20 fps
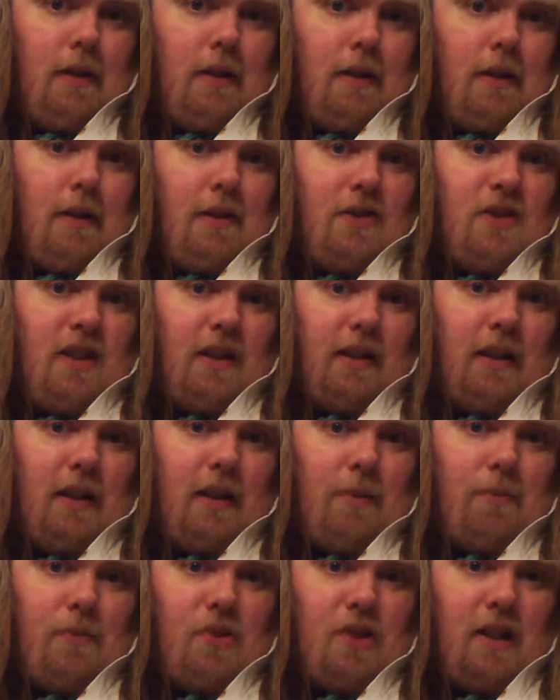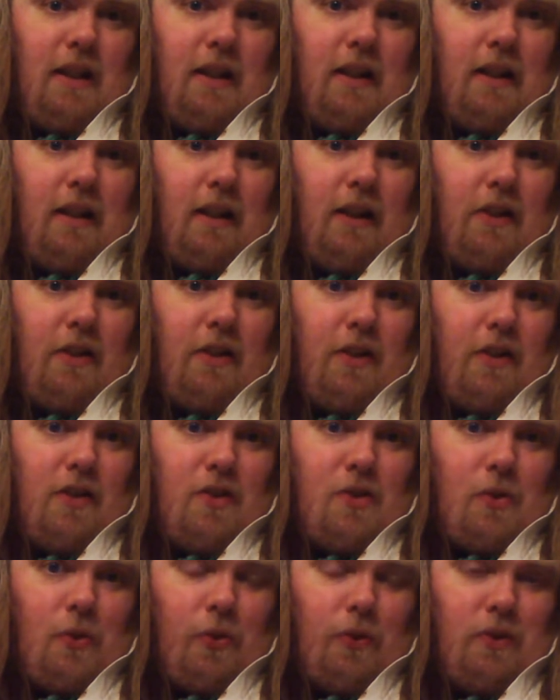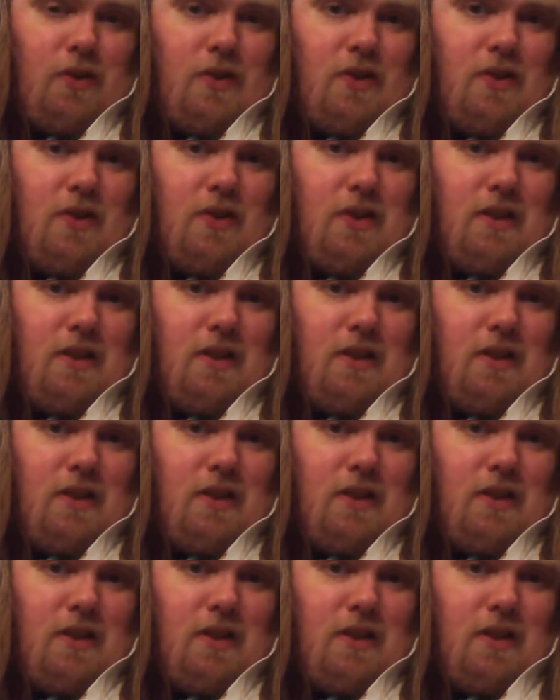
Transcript: still him stealing a load of the swords.